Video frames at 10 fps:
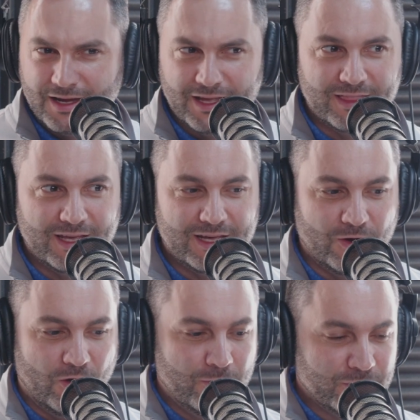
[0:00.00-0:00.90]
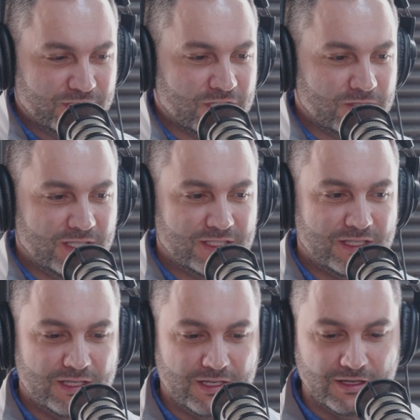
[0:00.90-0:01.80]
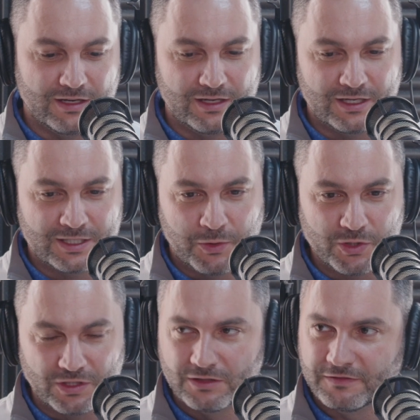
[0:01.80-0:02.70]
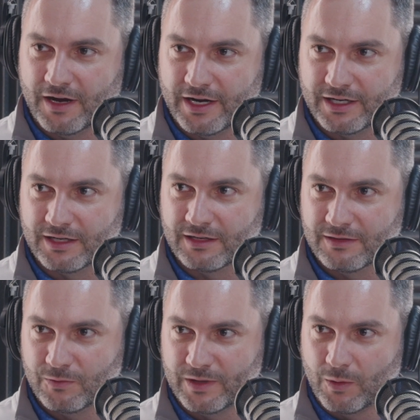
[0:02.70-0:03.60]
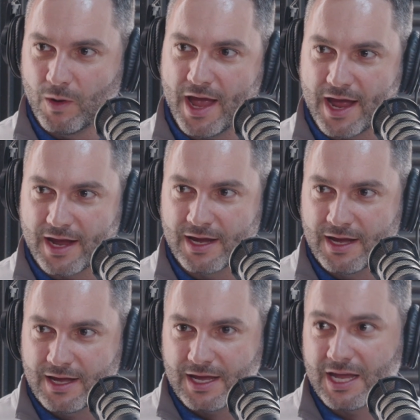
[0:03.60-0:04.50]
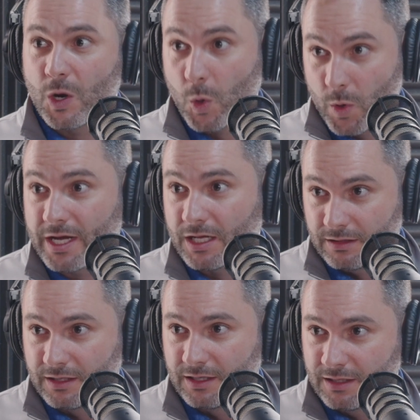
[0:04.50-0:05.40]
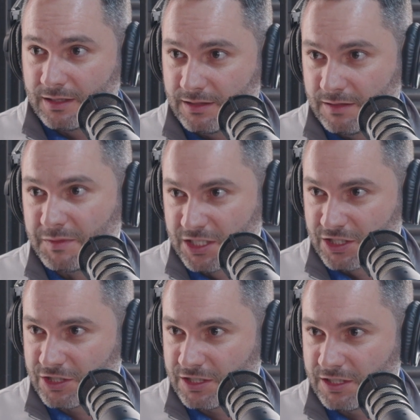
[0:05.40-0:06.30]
And then almost as soon as the exposure to fire went away, it quickly diminished.